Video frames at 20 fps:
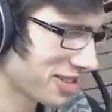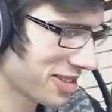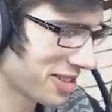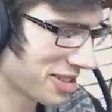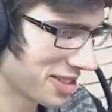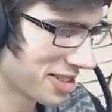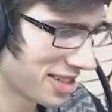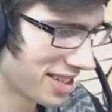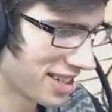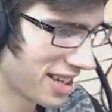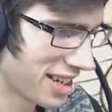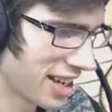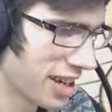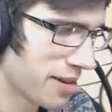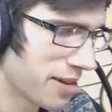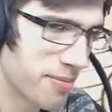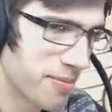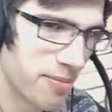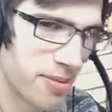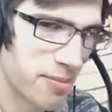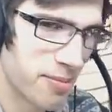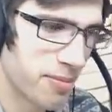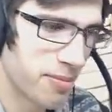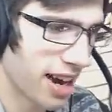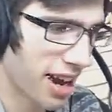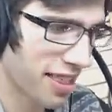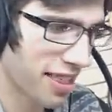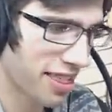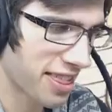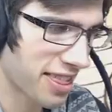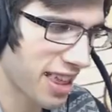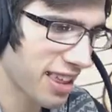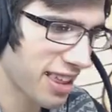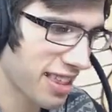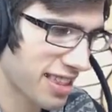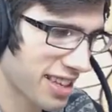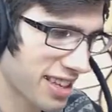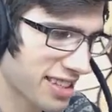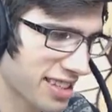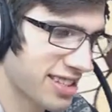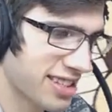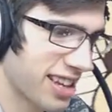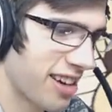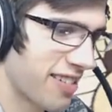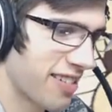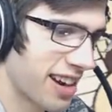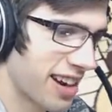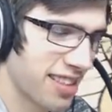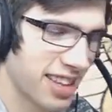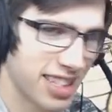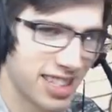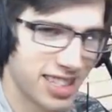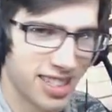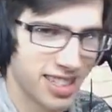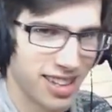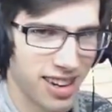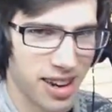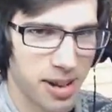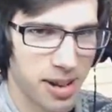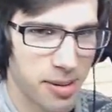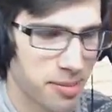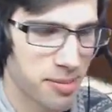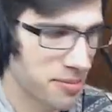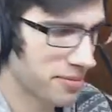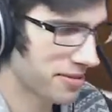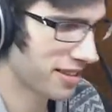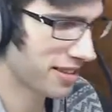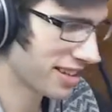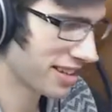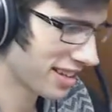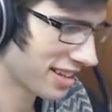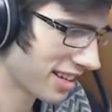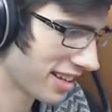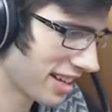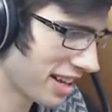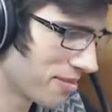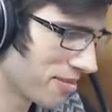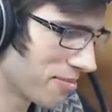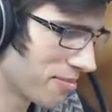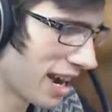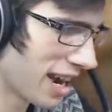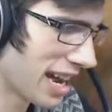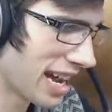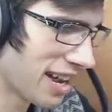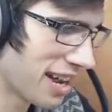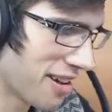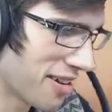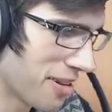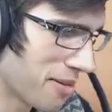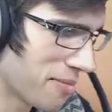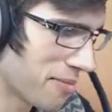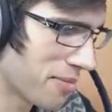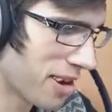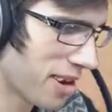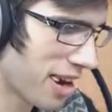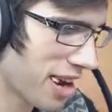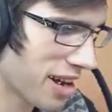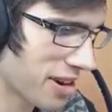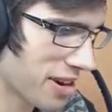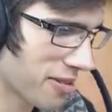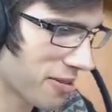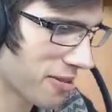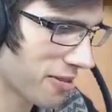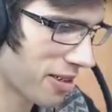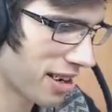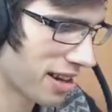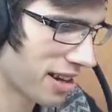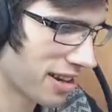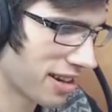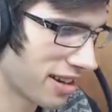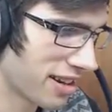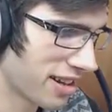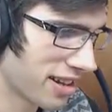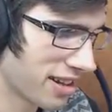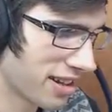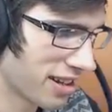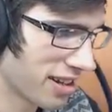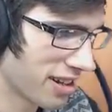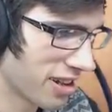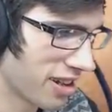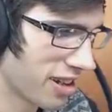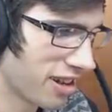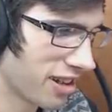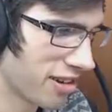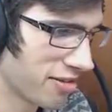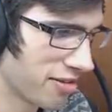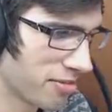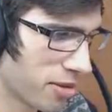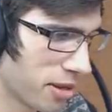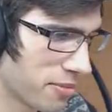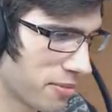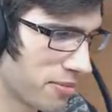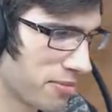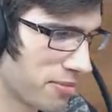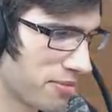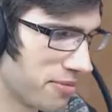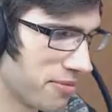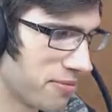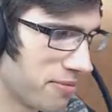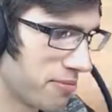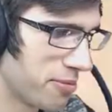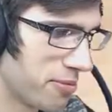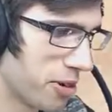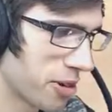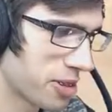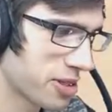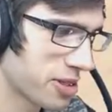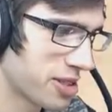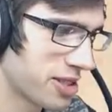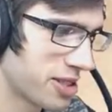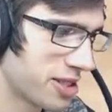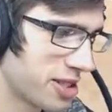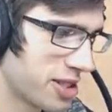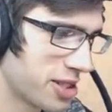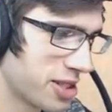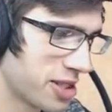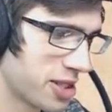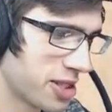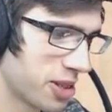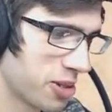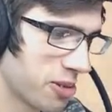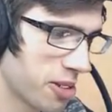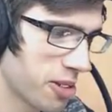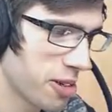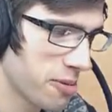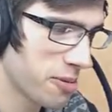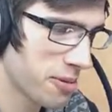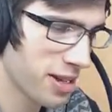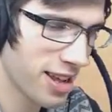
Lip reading: good. But I think this around this time in my part one of my box two